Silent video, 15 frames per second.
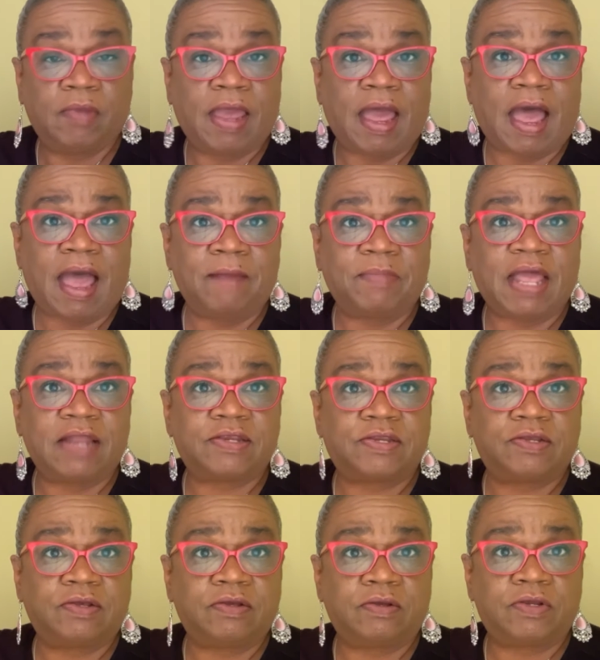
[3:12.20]
I'm not
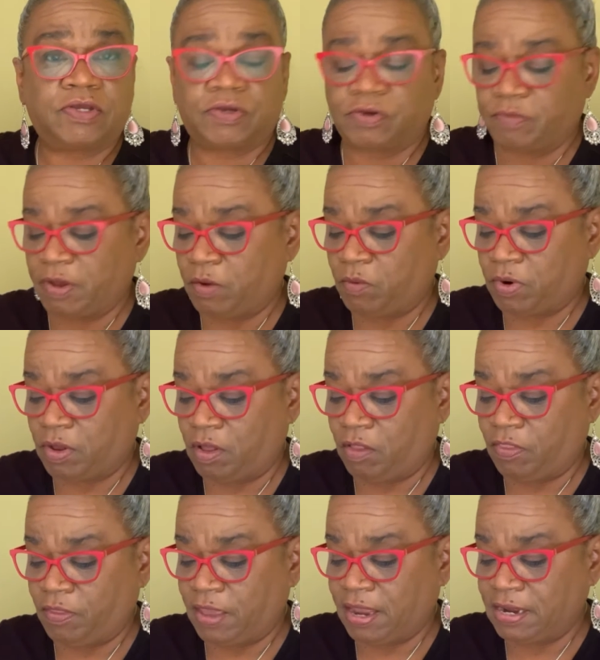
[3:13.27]
too sure about what all
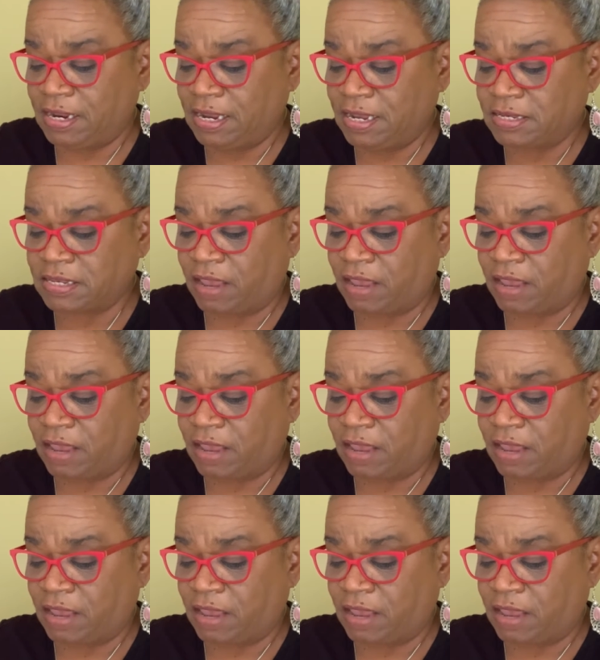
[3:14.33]
that is.